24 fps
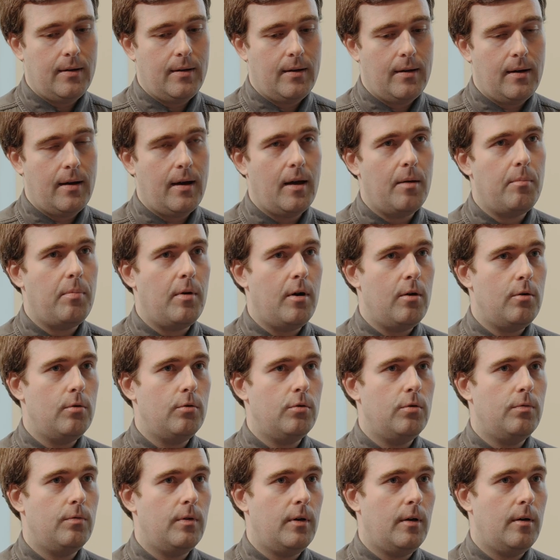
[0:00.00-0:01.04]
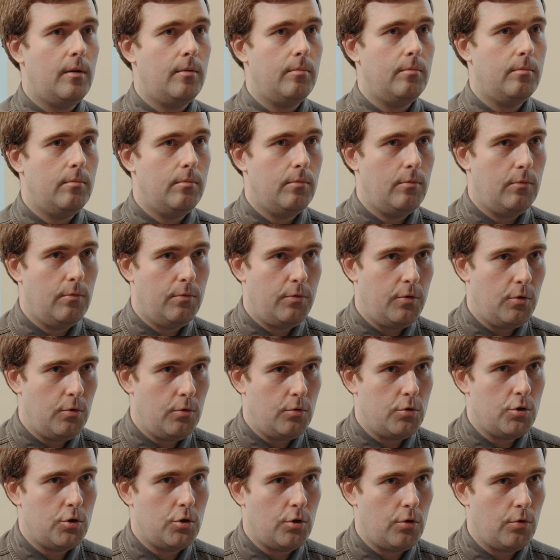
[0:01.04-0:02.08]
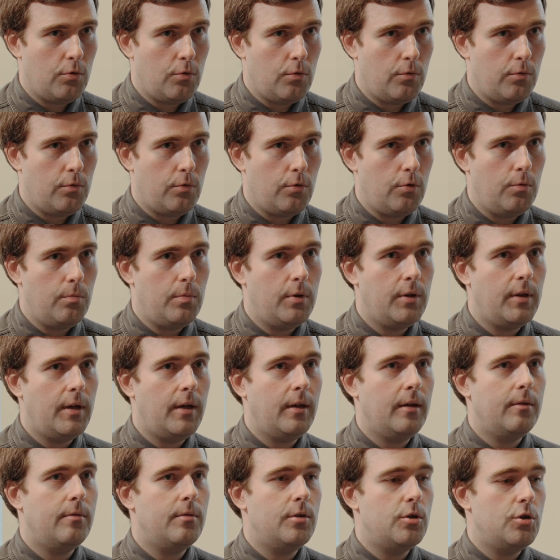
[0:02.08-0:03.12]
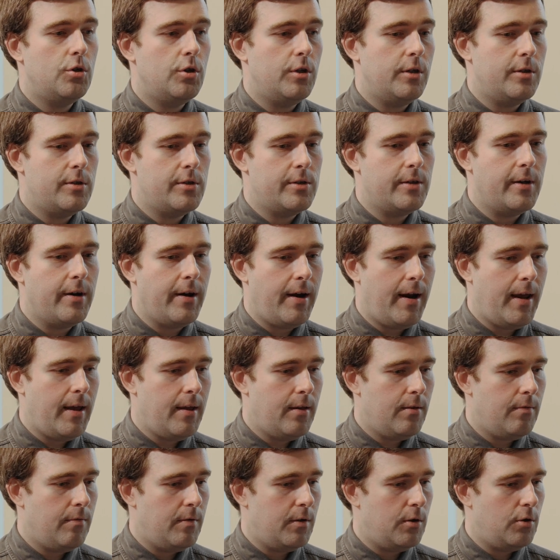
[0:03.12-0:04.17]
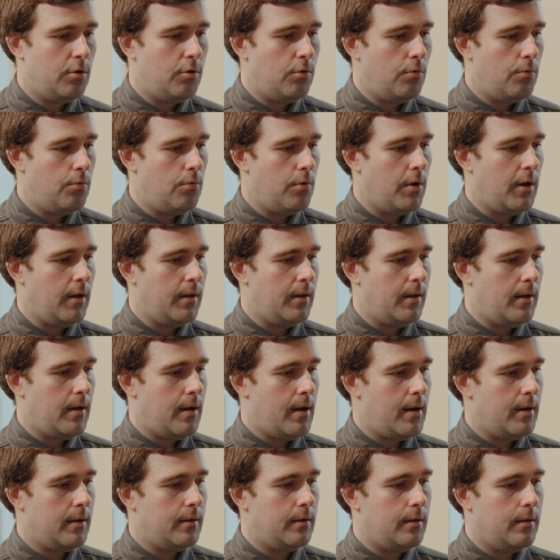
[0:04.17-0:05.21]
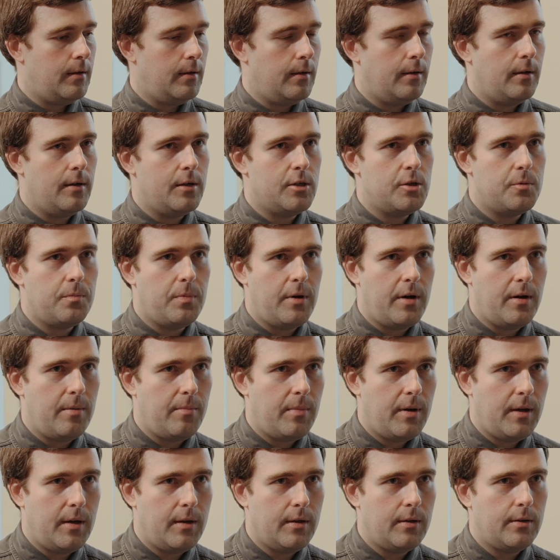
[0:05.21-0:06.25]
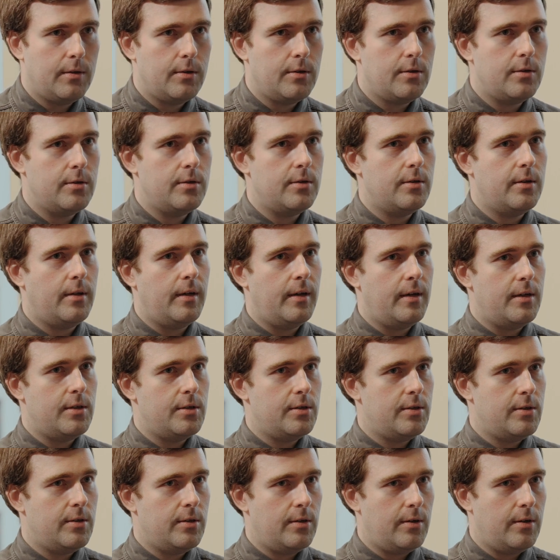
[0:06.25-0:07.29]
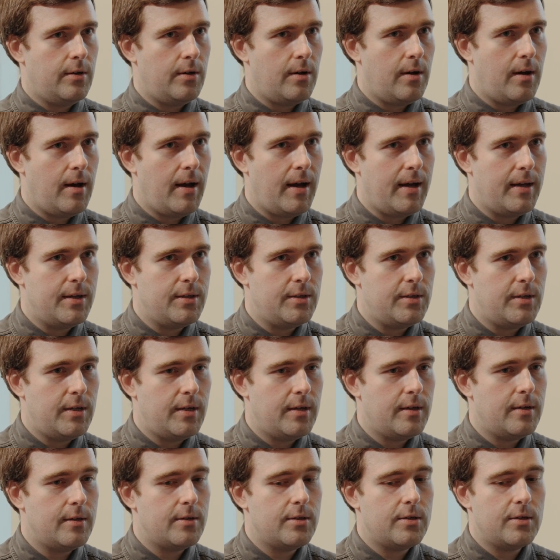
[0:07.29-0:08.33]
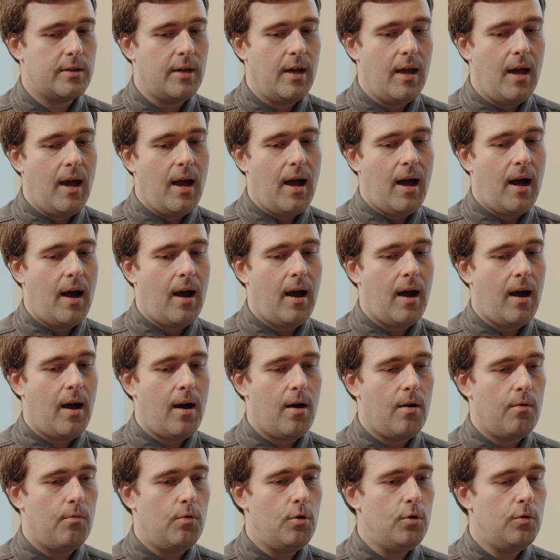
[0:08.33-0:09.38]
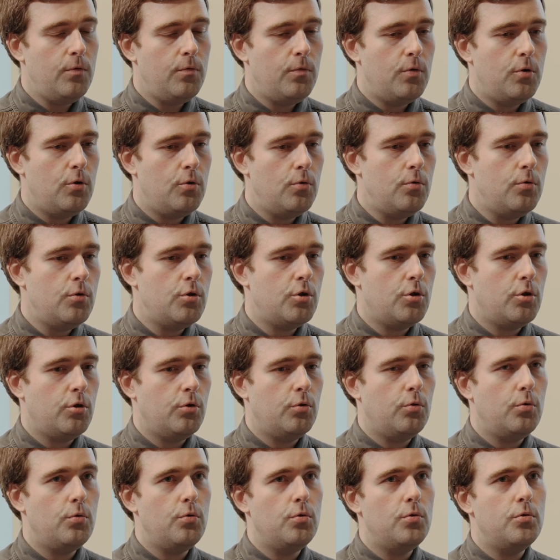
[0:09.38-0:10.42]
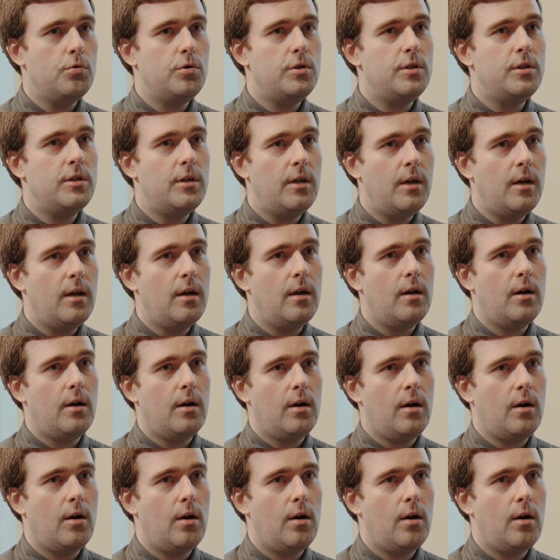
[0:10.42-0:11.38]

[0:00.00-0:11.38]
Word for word: about the future of Ruby language, it's great that you conduct experiments, test ideas. What future do you see